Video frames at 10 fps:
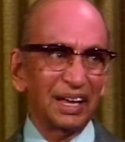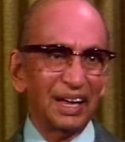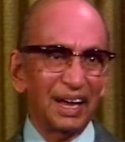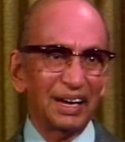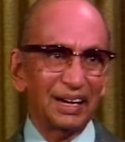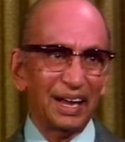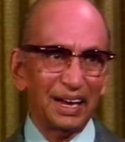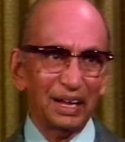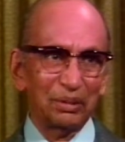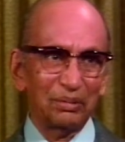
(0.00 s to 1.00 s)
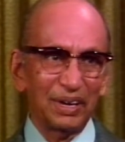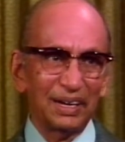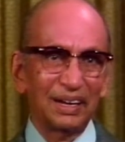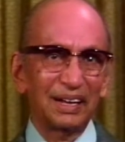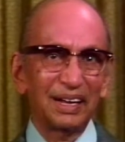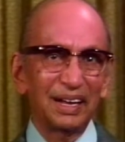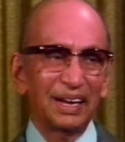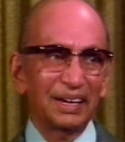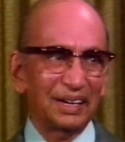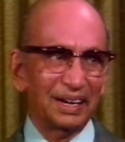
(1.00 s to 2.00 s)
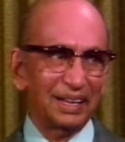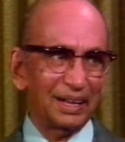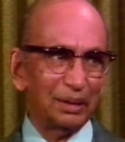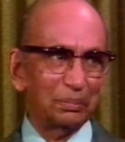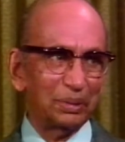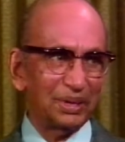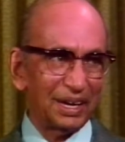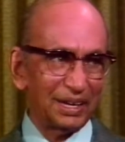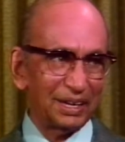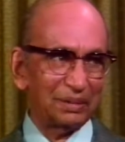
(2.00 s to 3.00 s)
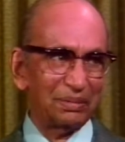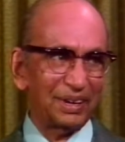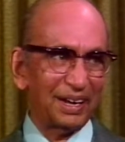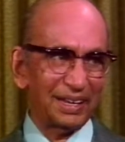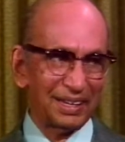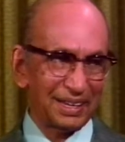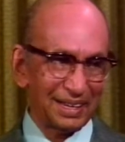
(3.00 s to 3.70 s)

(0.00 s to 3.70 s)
And Dana Quaid did the computations for us.